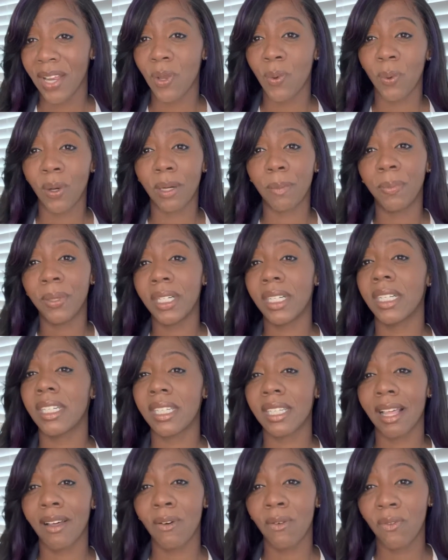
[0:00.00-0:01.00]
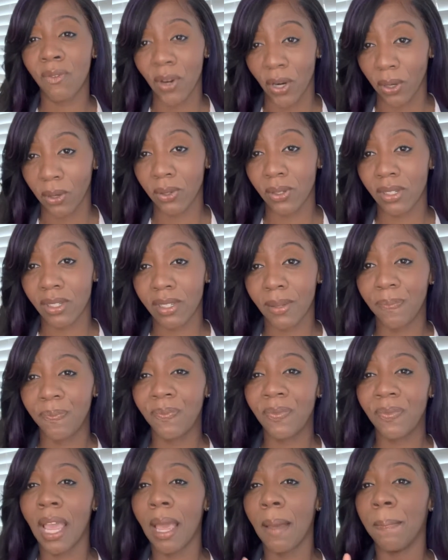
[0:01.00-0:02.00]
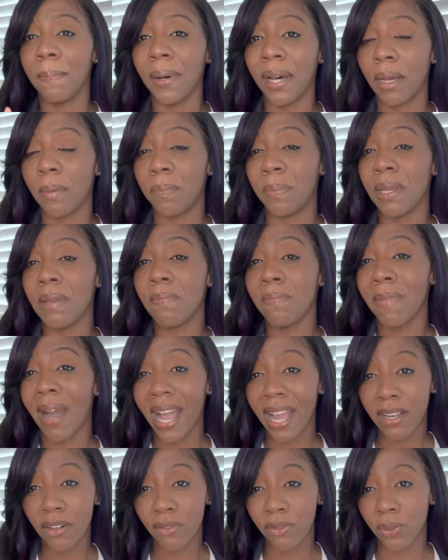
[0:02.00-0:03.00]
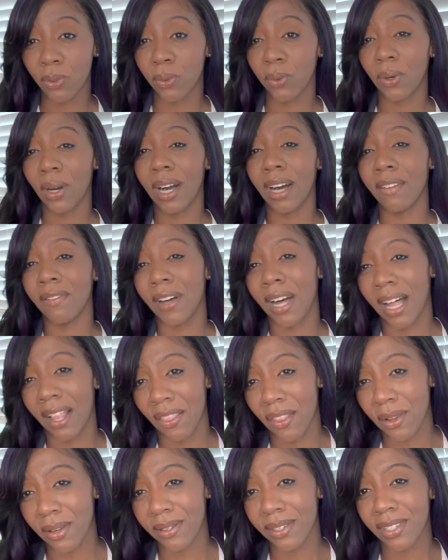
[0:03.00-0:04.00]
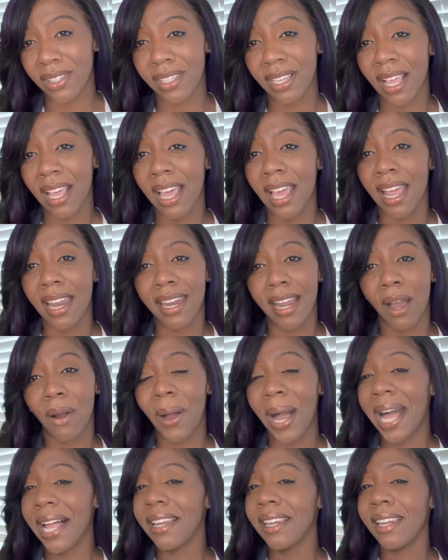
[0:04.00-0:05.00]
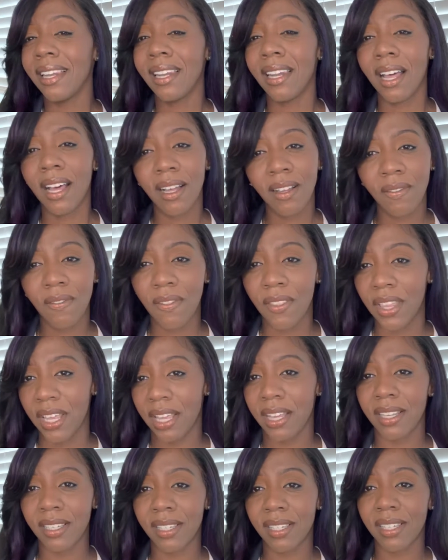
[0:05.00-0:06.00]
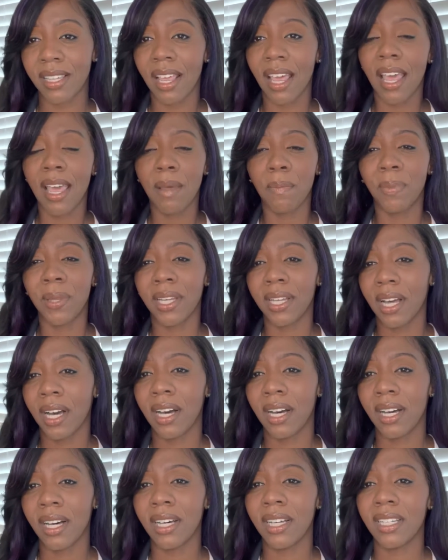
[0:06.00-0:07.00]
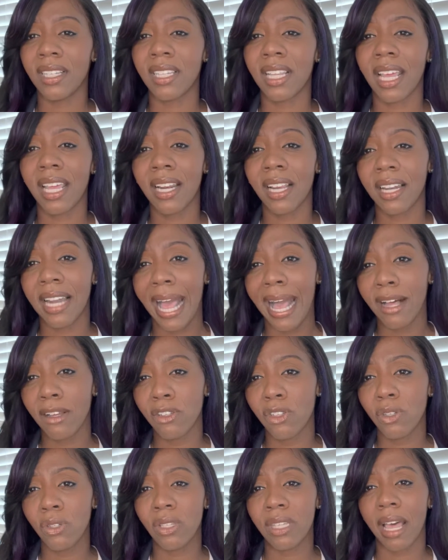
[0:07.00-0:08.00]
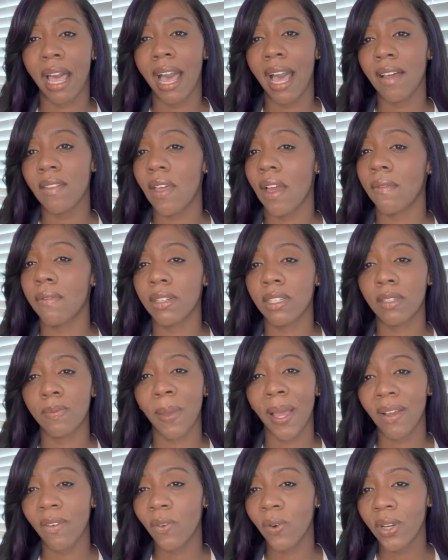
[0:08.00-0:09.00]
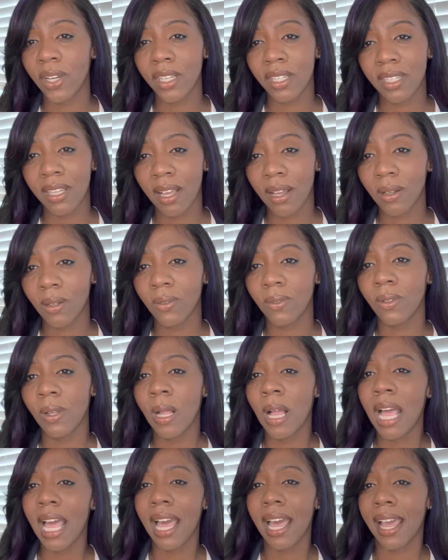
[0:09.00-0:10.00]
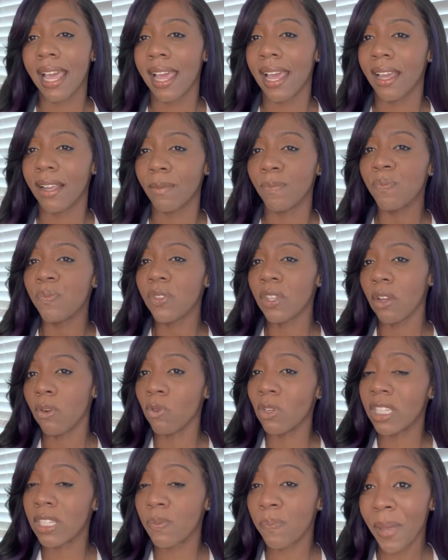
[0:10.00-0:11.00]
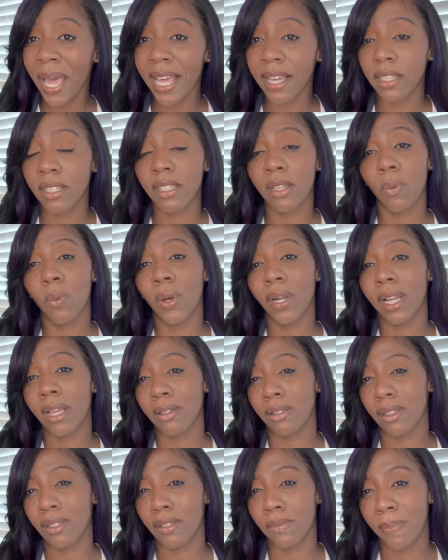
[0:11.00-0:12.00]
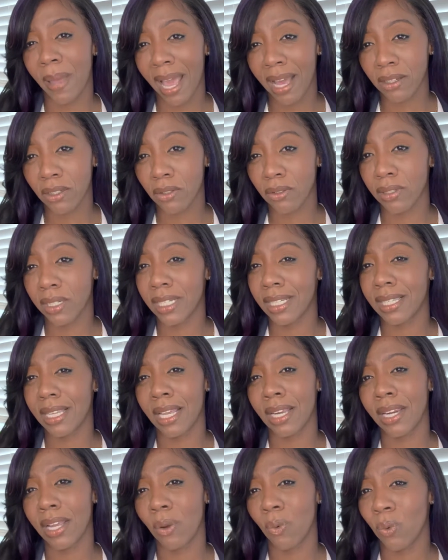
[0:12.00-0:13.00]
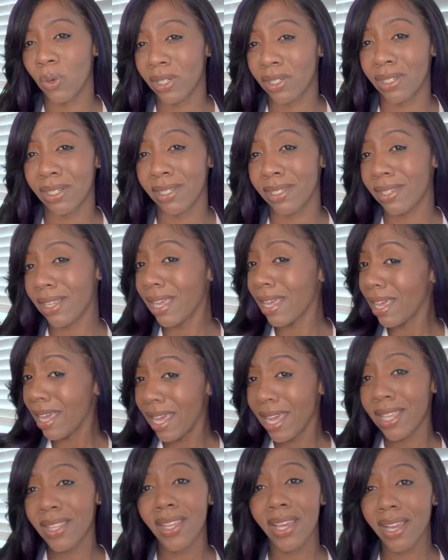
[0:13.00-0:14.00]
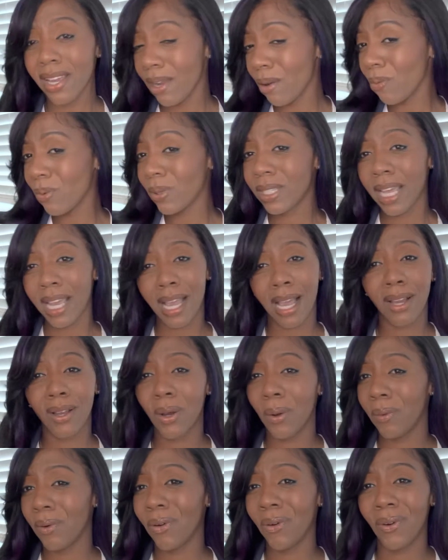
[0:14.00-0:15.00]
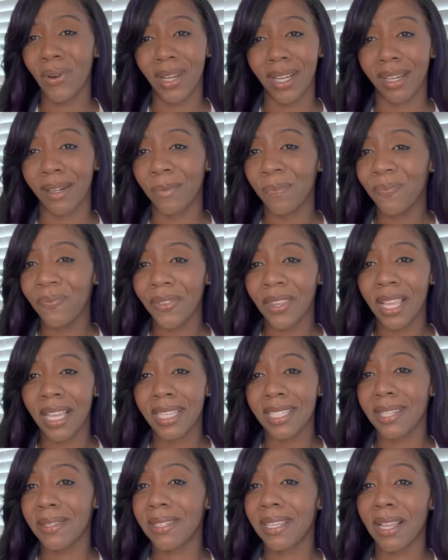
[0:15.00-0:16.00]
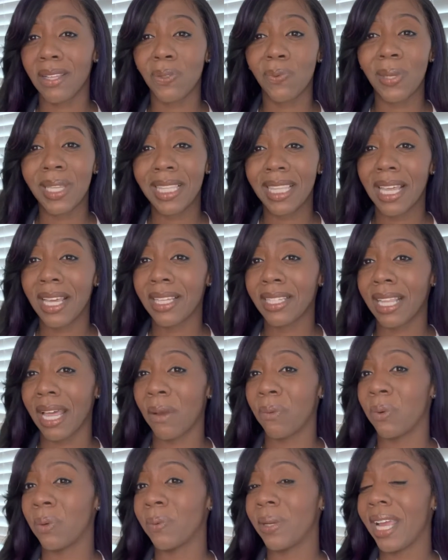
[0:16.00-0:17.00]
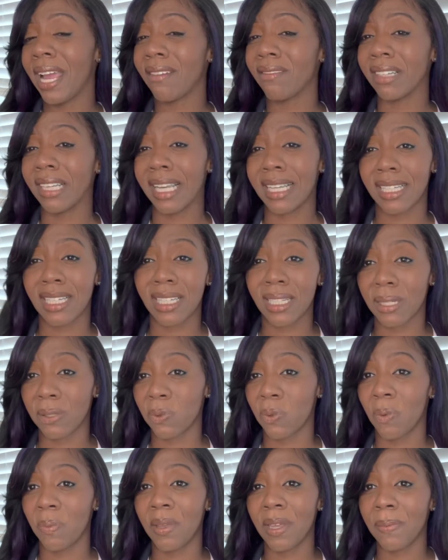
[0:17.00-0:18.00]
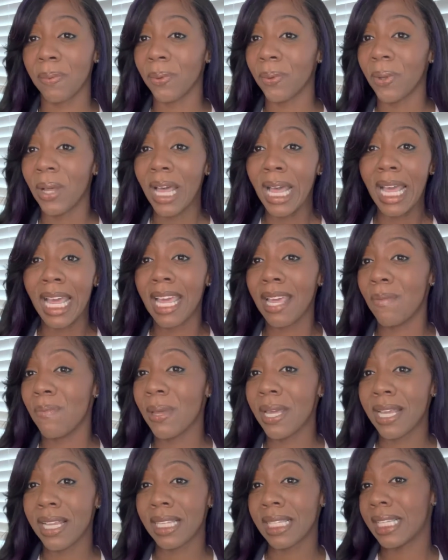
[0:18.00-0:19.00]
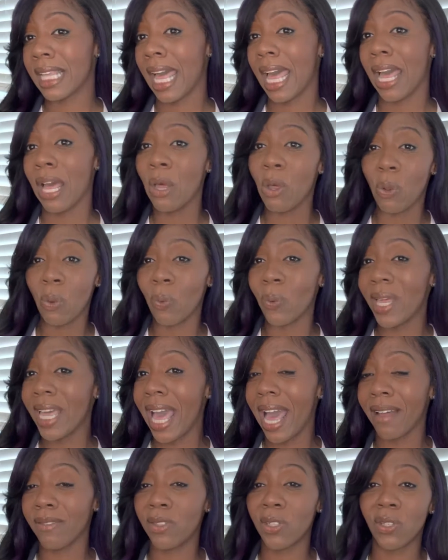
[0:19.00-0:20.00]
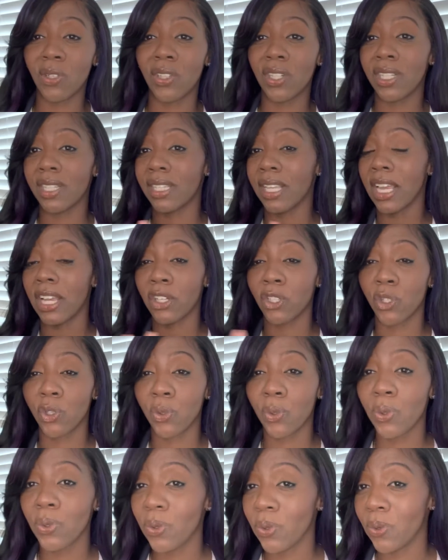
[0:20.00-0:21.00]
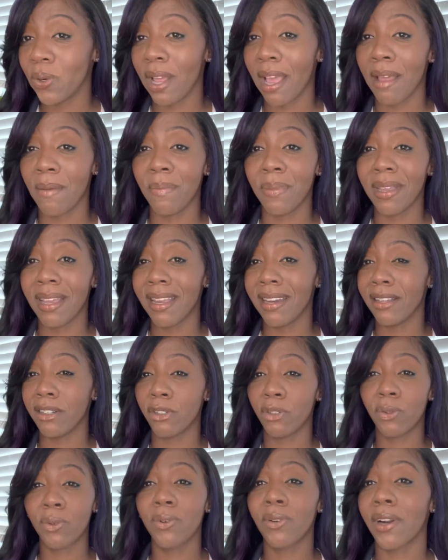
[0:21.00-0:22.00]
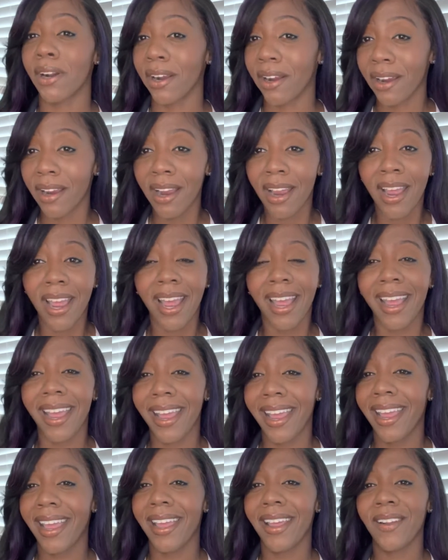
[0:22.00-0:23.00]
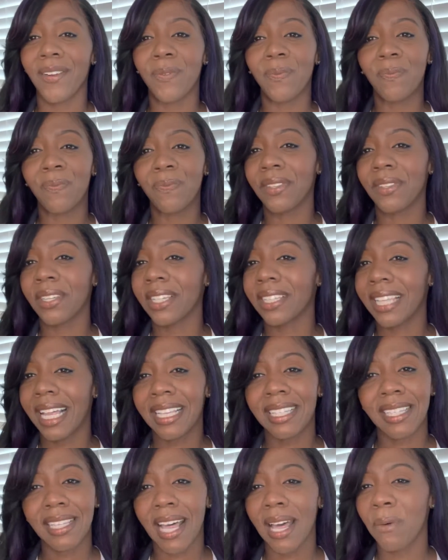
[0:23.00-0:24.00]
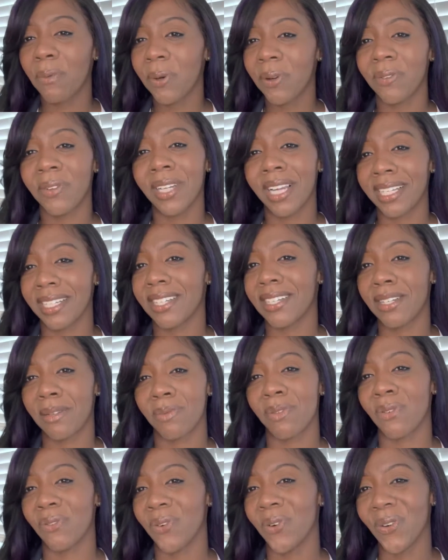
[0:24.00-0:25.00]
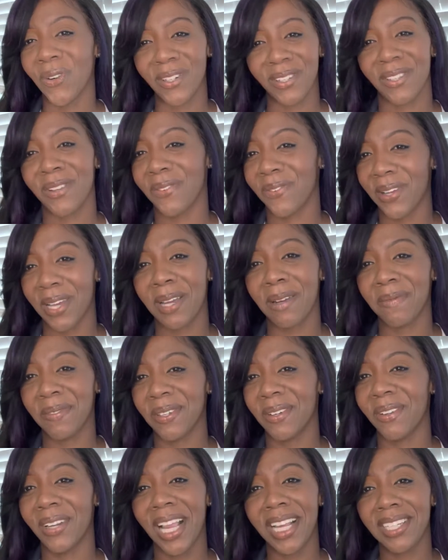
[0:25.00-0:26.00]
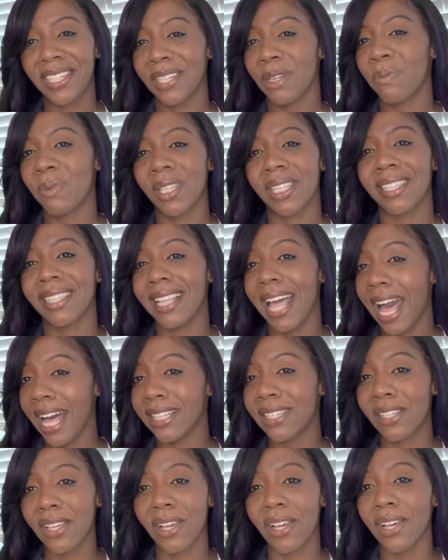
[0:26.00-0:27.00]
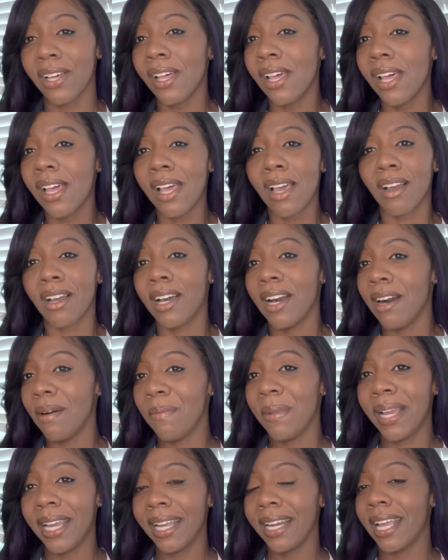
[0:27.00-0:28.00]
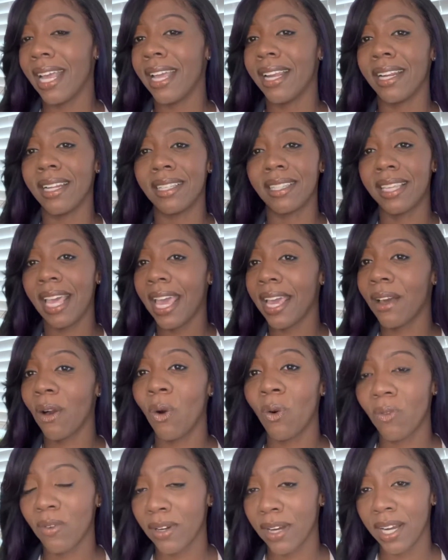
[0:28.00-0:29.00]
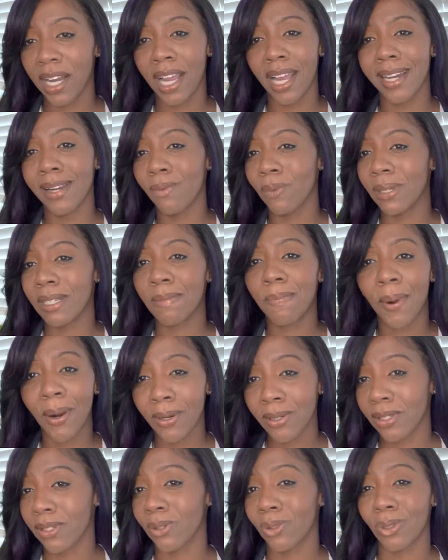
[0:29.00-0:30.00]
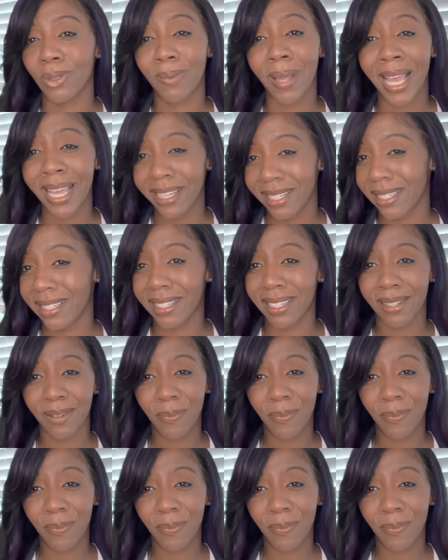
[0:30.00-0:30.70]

You want to push yourself first, but be mindful of others. Now, I love this because it allows you to have that respect for yourself and respect someone else's boundaries and their wishes and, their, and they got going on. Sometimes we think that when we have relationships with people, it means that we have to just intrude and be an intruder. And that's not what relationships are for, so fam. Relationships is not to come in and take over anyone's personal space.